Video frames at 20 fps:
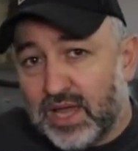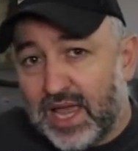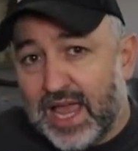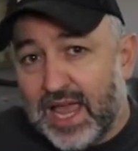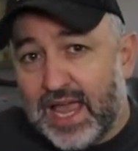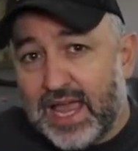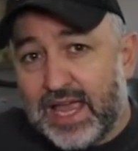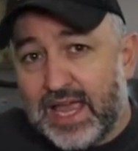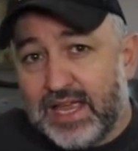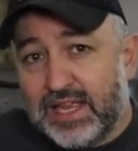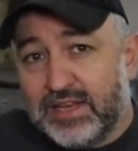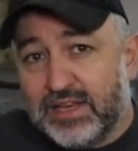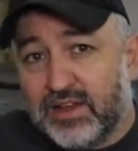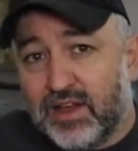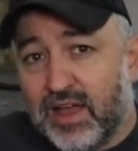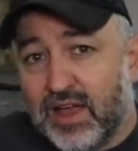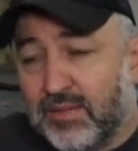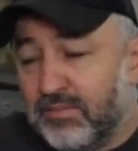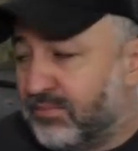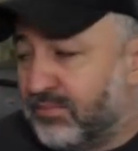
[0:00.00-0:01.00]
and
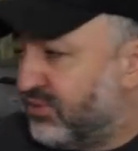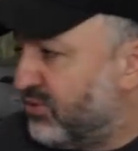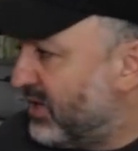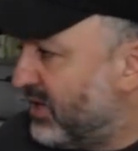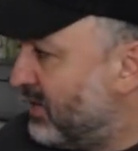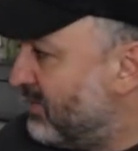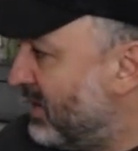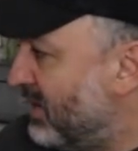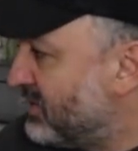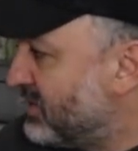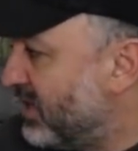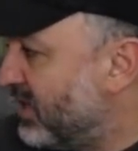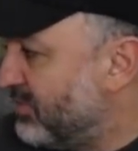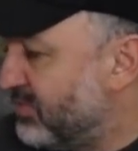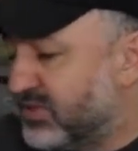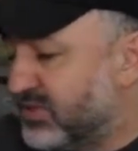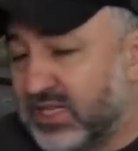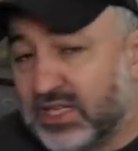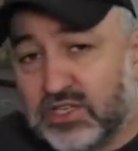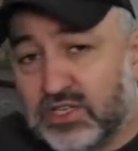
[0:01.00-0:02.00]
I'm pretty much
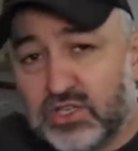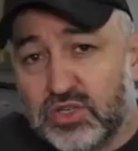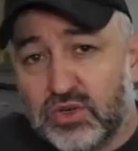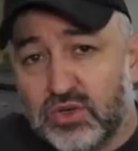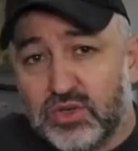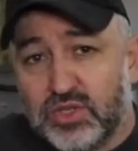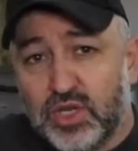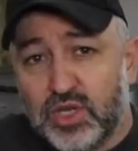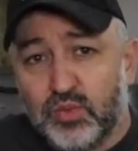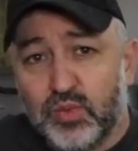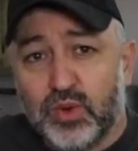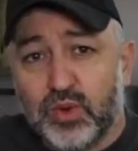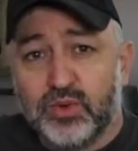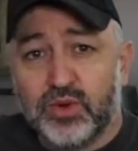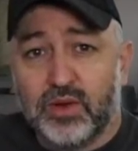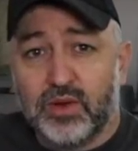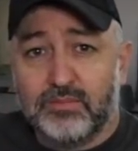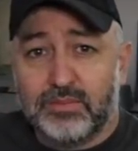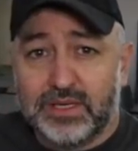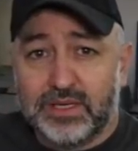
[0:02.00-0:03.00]
100% sure you will
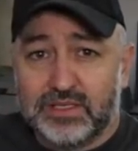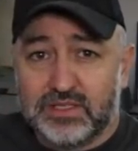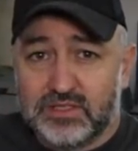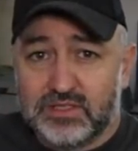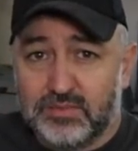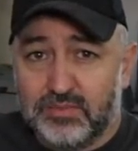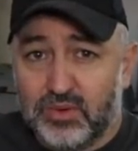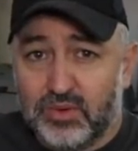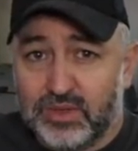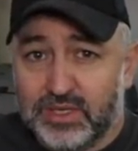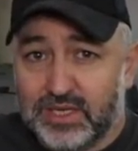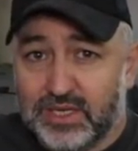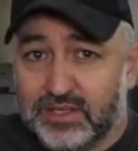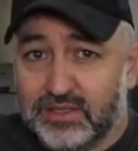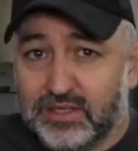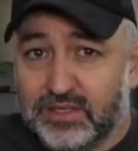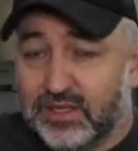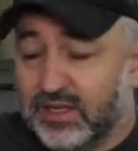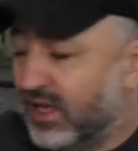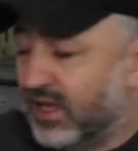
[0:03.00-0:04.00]
not be disappointed.